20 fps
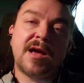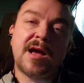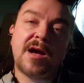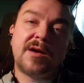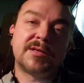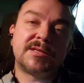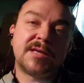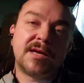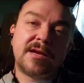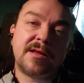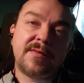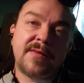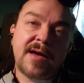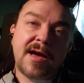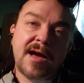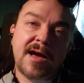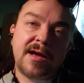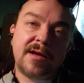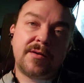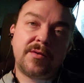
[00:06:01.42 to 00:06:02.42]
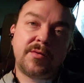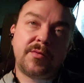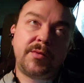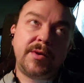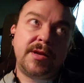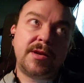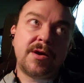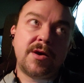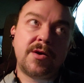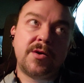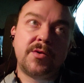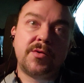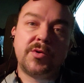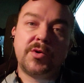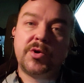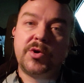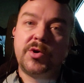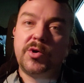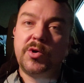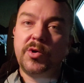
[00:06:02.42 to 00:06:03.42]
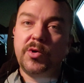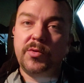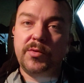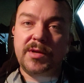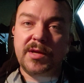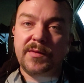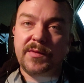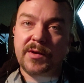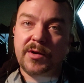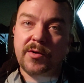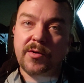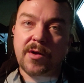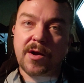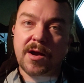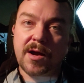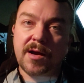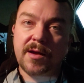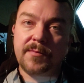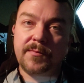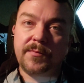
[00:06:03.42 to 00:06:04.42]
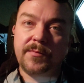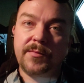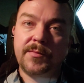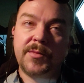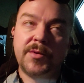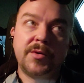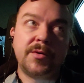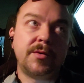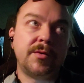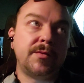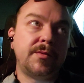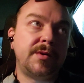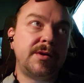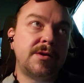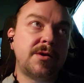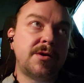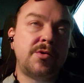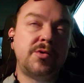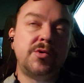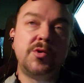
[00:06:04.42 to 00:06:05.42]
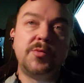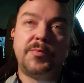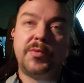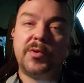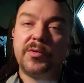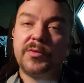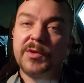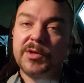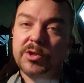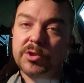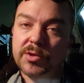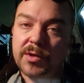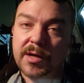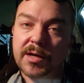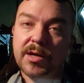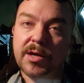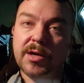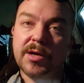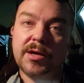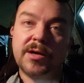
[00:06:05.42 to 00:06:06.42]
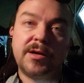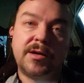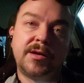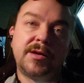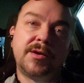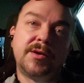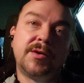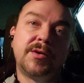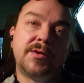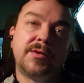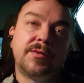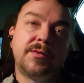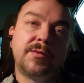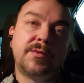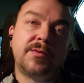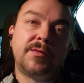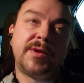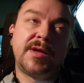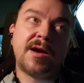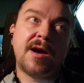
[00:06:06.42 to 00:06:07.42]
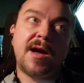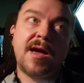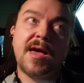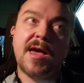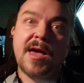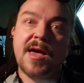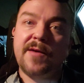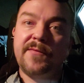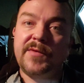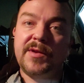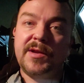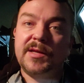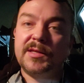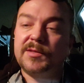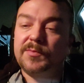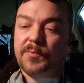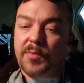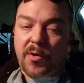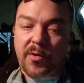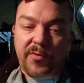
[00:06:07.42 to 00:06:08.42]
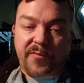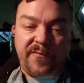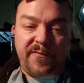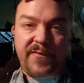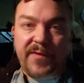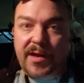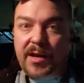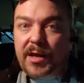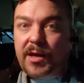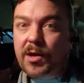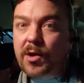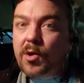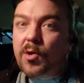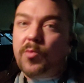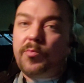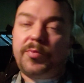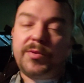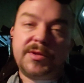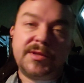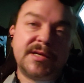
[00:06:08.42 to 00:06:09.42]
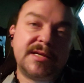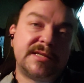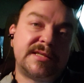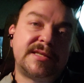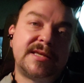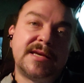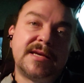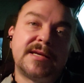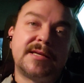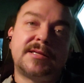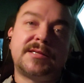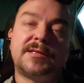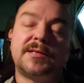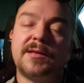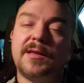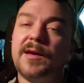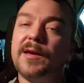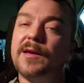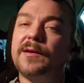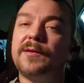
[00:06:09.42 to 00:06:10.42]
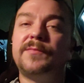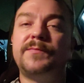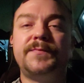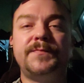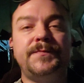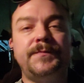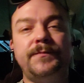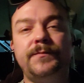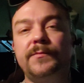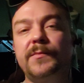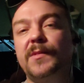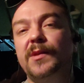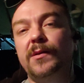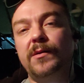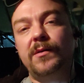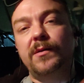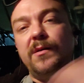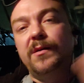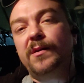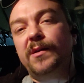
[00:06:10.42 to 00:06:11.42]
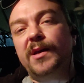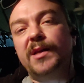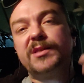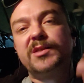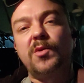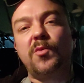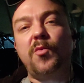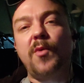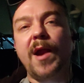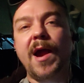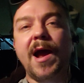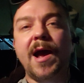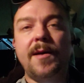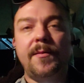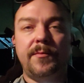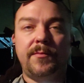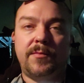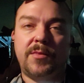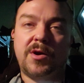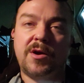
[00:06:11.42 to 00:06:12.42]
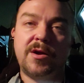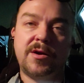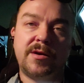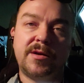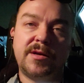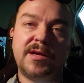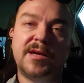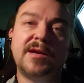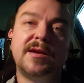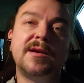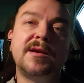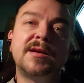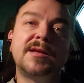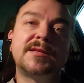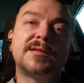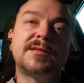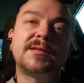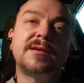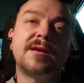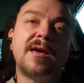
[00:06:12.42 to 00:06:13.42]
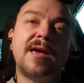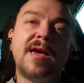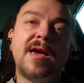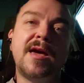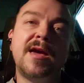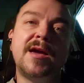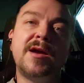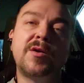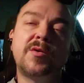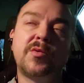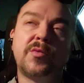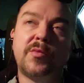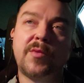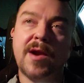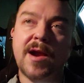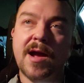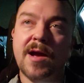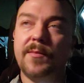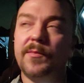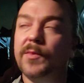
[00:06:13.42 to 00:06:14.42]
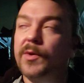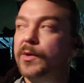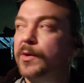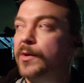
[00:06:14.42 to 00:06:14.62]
outside of that, we know who did the crime, we who pulled the trigger, we got evidence, both video, ballistics. Like, it's a wrap, bruh. It's a wrap,